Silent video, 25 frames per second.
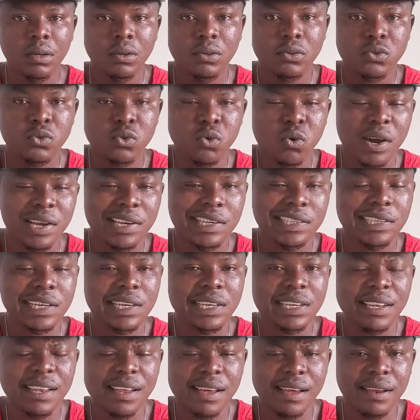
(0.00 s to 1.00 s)
So I
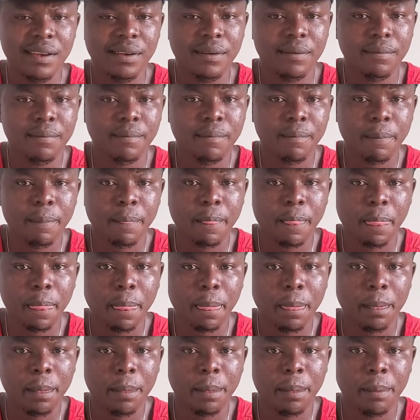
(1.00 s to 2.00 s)
decided that
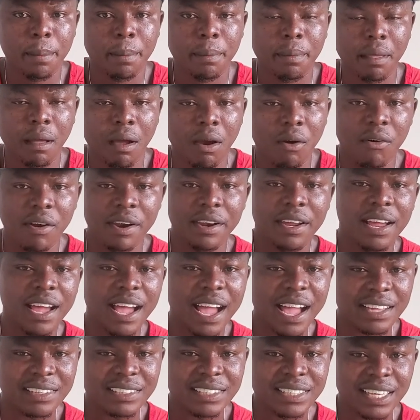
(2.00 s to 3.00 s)
I'd rather
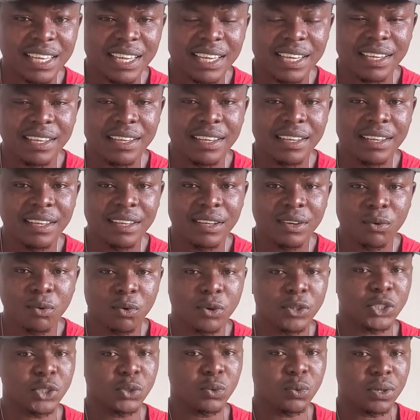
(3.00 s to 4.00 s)
ask her
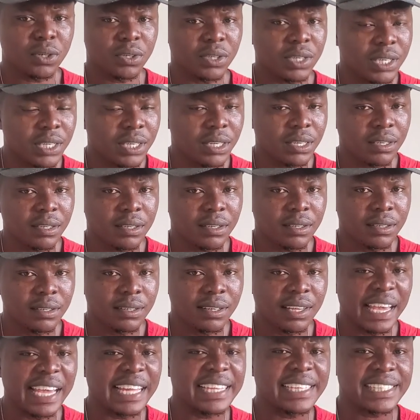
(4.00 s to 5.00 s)
what she want to eat
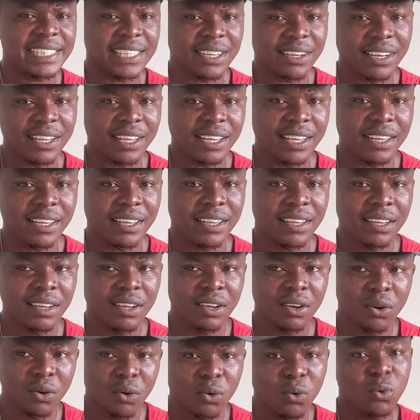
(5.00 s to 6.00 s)
and tell
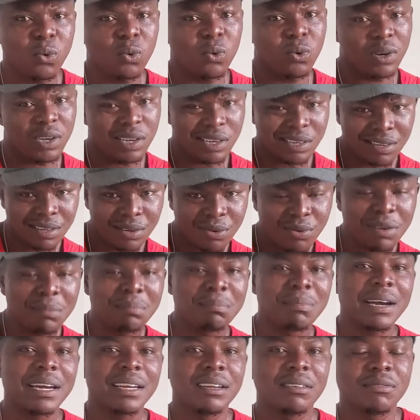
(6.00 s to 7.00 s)
her, oh, then go
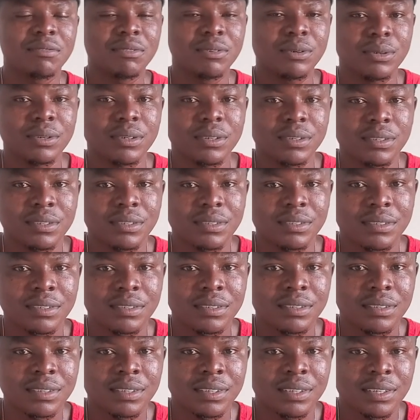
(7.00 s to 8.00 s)
and buy the food.
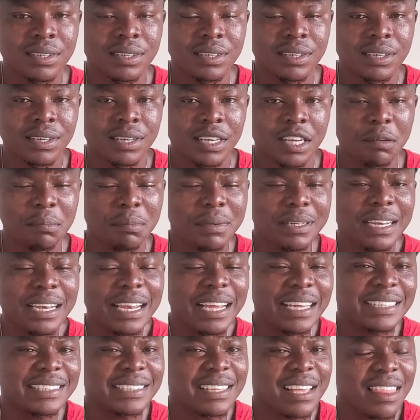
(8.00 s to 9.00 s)
Immediately
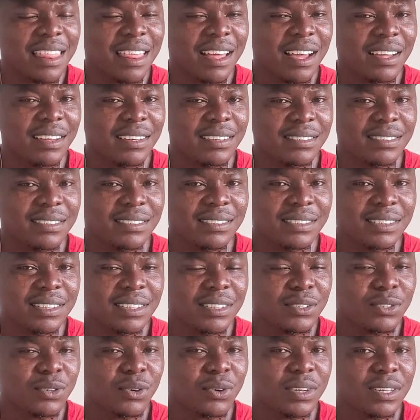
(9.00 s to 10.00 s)
I said that, she
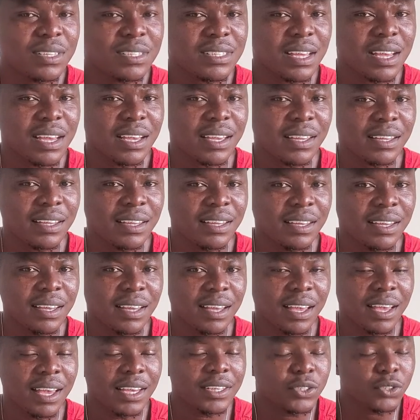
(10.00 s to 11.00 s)
saw the sign.
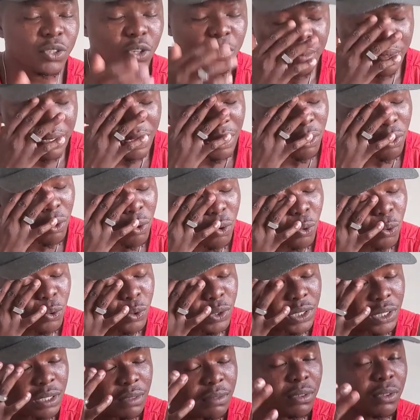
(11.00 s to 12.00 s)
And she told me that, oh,
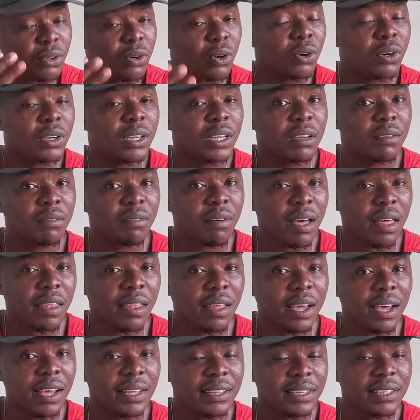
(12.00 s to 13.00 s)
she even called her
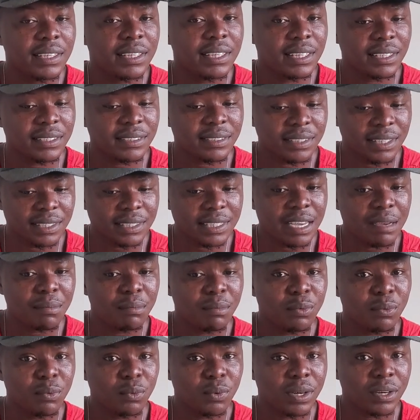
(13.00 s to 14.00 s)
father. I think, yes, the
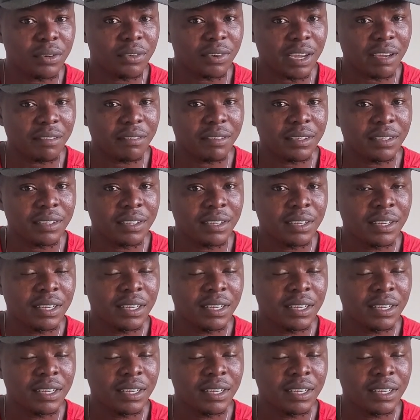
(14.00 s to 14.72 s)
time we were driving,